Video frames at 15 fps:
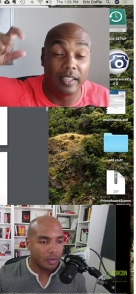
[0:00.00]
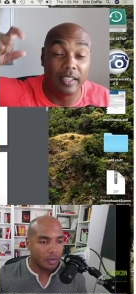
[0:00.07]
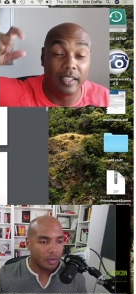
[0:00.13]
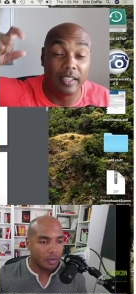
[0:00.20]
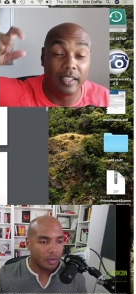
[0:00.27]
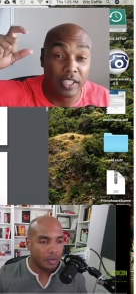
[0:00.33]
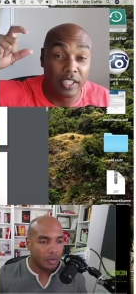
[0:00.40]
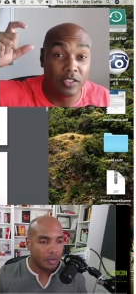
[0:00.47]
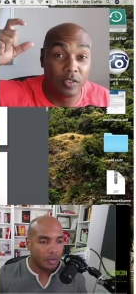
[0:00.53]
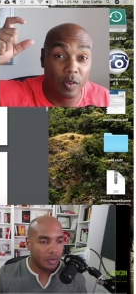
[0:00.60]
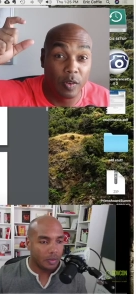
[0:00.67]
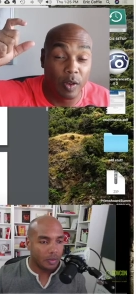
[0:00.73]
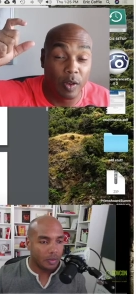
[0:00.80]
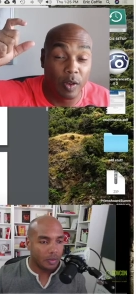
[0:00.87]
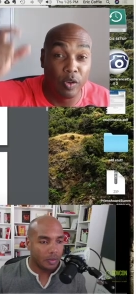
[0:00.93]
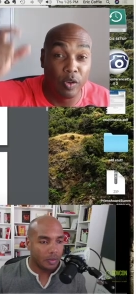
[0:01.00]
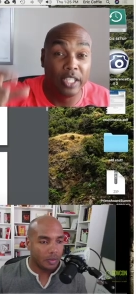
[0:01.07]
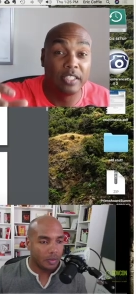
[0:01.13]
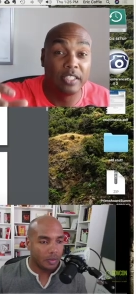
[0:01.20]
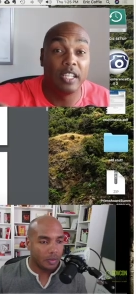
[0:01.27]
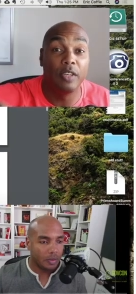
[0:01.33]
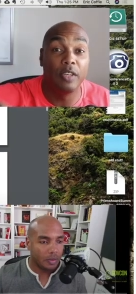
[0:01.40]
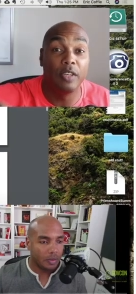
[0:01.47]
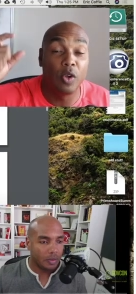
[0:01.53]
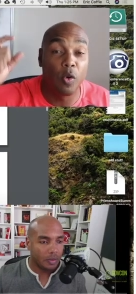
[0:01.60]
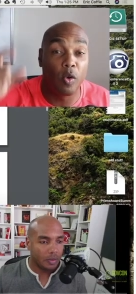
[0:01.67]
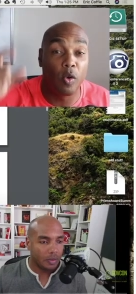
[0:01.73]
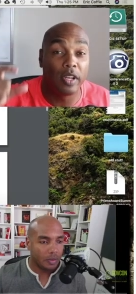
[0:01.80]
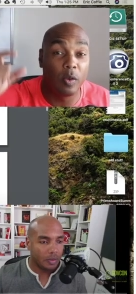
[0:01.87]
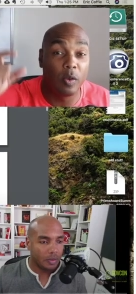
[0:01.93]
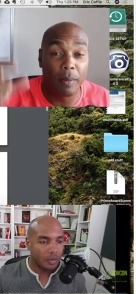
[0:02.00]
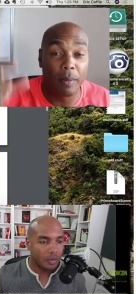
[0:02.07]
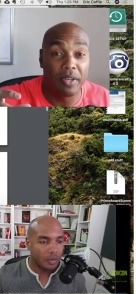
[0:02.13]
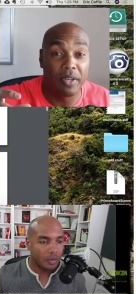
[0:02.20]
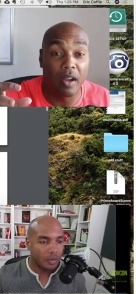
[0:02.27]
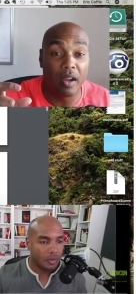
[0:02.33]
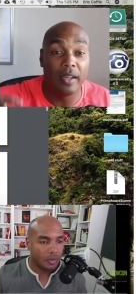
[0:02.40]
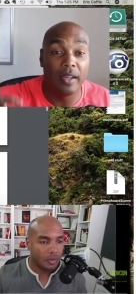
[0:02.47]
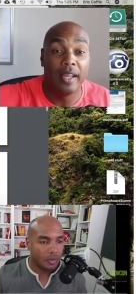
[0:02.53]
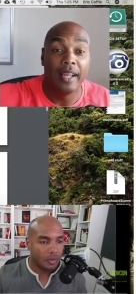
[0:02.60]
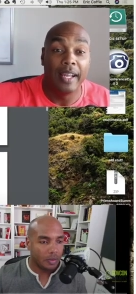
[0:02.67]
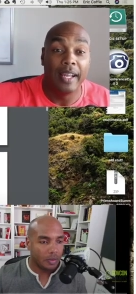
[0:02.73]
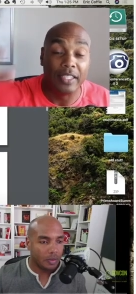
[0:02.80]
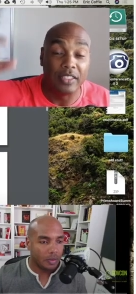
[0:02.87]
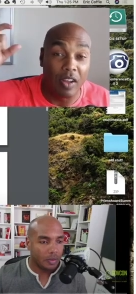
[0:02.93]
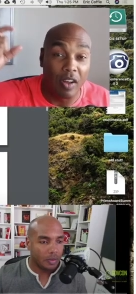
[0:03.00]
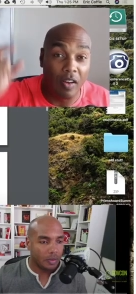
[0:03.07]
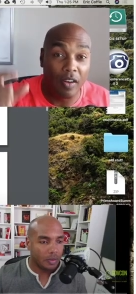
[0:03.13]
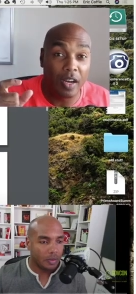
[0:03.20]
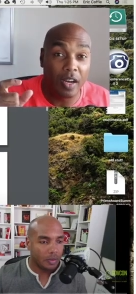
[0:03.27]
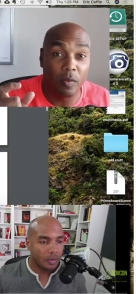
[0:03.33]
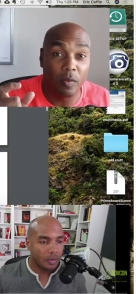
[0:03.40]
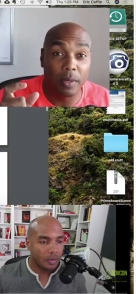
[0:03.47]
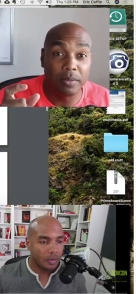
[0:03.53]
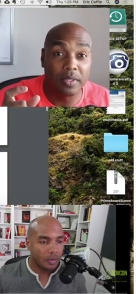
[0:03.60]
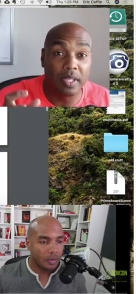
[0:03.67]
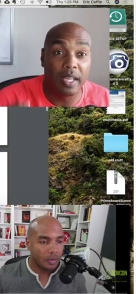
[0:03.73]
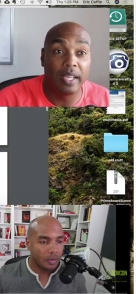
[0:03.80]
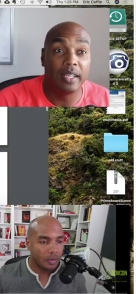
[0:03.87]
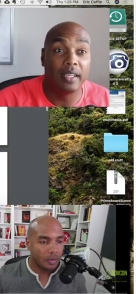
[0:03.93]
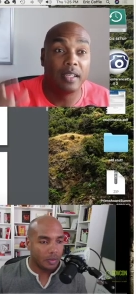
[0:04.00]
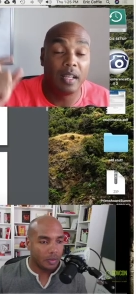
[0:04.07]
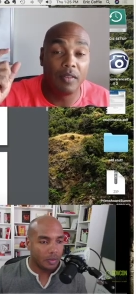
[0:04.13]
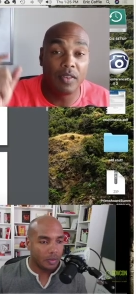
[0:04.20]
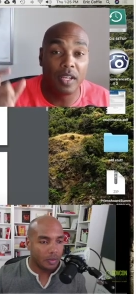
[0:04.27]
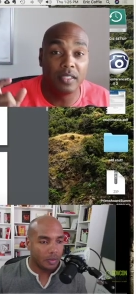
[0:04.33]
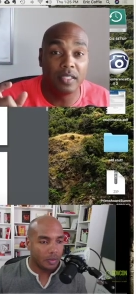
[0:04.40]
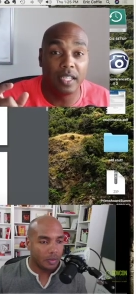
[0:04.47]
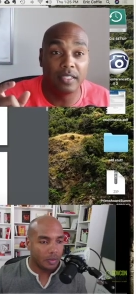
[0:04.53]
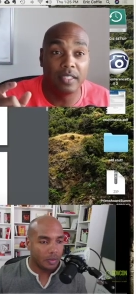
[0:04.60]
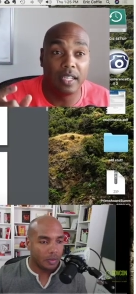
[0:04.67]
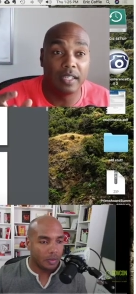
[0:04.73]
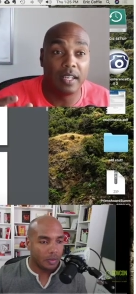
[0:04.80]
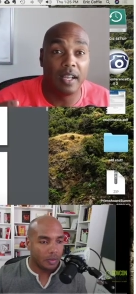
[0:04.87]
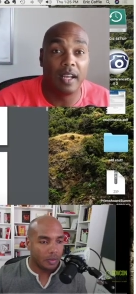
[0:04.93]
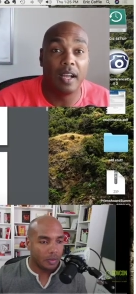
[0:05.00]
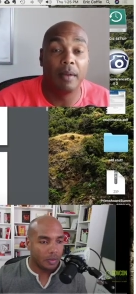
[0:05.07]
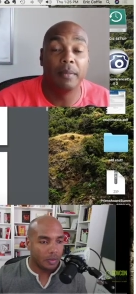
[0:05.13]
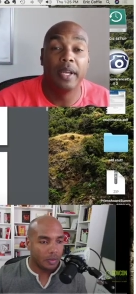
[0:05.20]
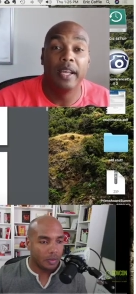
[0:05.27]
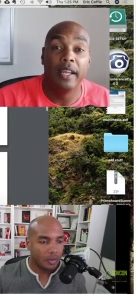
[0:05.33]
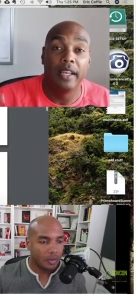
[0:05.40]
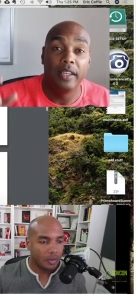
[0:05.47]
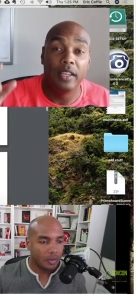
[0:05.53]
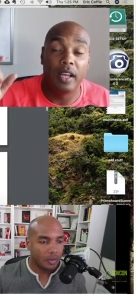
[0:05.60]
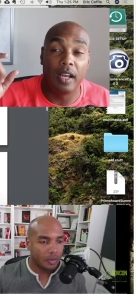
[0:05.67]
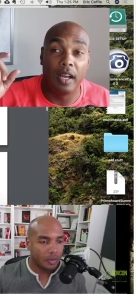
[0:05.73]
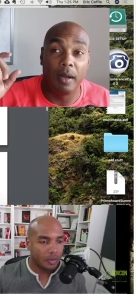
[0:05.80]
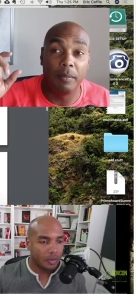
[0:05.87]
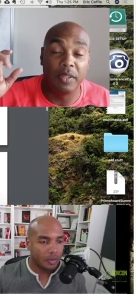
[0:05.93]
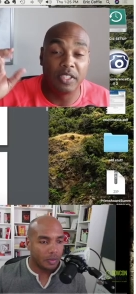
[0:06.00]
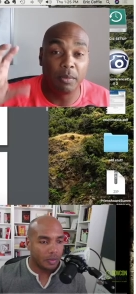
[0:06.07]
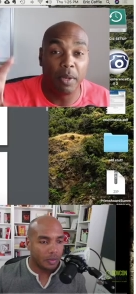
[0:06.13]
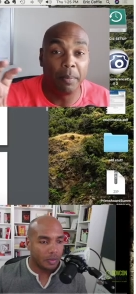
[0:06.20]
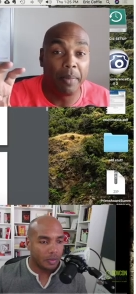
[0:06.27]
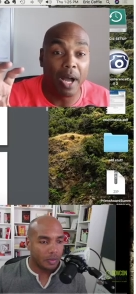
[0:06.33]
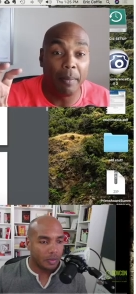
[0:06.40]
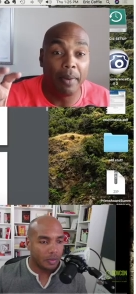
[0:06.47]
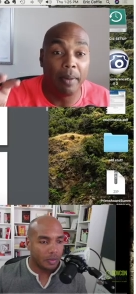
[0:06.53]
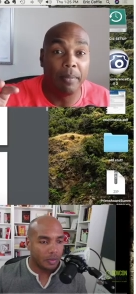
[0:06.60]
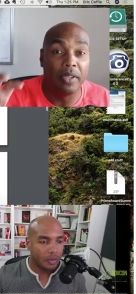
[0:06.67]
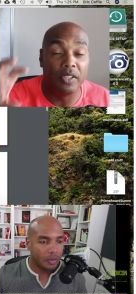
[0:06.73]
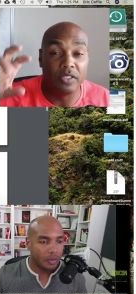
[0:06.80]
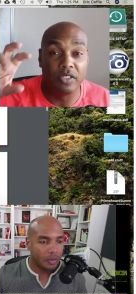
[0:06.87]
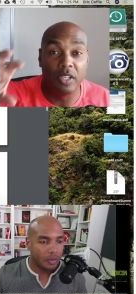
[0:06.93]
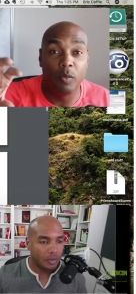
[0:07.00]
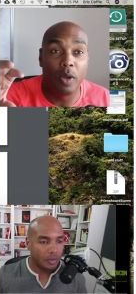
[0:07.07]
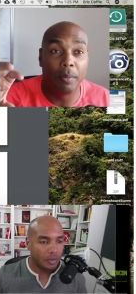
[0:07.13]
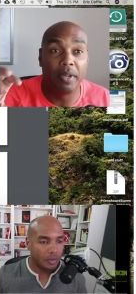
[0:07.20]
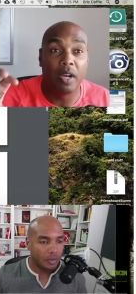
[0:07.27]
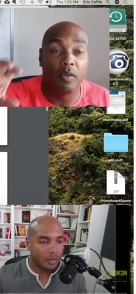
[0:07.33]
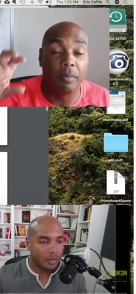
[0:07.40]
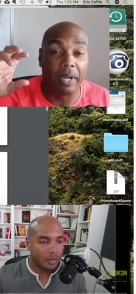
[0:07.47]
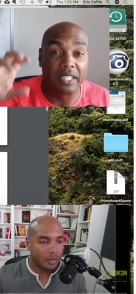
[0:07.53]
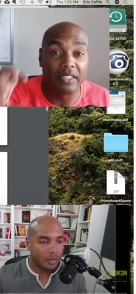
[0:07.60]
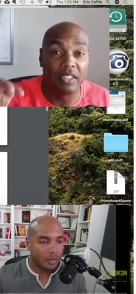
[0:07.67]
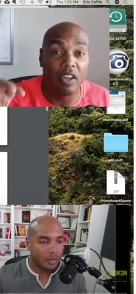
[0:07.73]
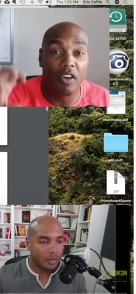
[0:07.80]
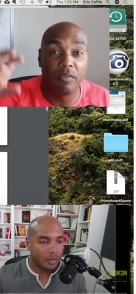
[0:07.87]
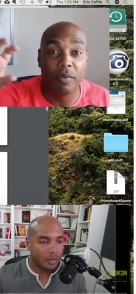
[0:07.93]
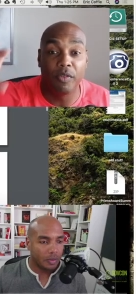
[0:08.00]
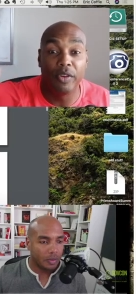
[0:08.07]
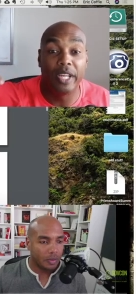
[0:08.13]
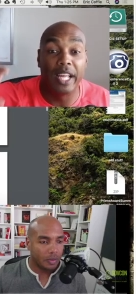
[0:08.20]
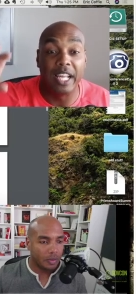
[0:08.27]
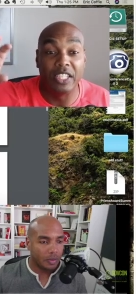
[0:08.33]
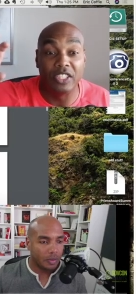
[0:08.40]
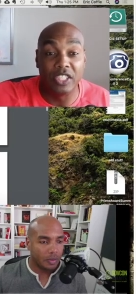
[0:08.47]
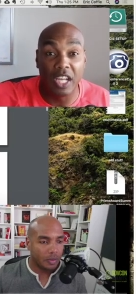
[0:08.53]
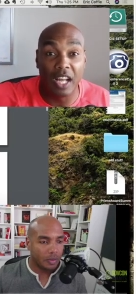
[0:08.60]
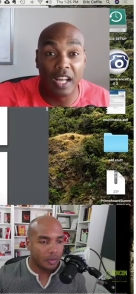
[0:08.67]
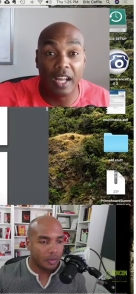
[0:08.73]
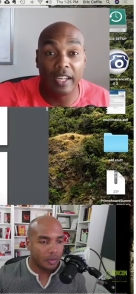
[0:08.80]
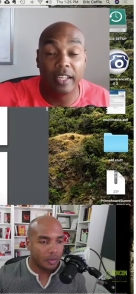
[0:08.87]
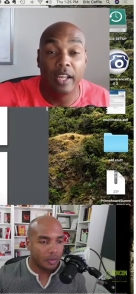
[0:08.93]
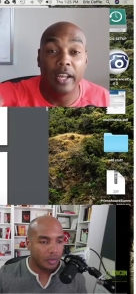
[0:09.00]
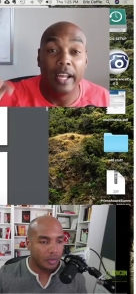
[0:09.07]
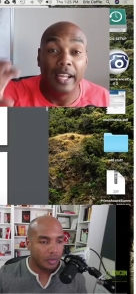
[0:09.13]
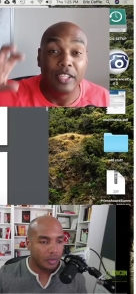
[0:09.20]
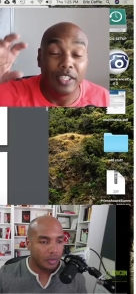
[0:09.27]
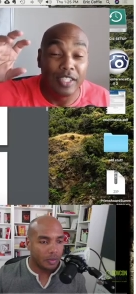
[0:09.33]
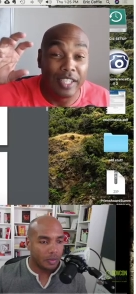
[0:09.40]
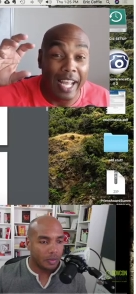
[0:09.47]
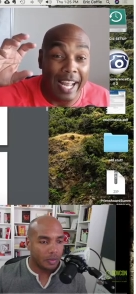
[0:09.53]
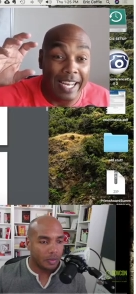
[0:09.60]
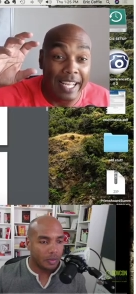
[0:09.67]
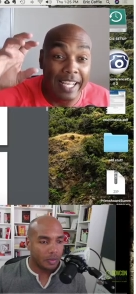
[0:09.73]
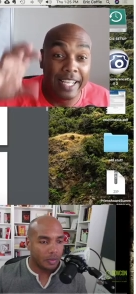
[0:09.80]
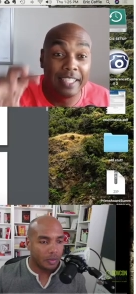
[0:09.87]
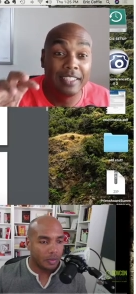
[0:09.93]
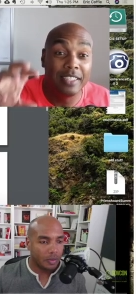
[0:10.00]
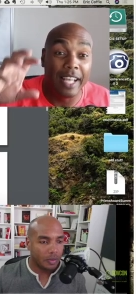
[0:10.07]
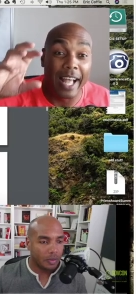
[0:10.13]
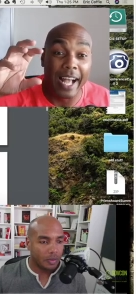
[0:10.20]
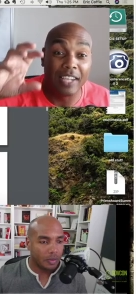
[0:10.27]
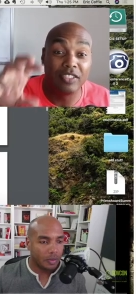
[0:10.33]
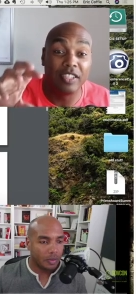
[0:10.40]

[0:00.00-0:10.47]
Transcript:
Speaker 1: just recently recorded a webinar. It's on our website, govcongiants.com. It's going to be a pop-up, and you'll see a webinar with myself, Maria, and John. And he's actually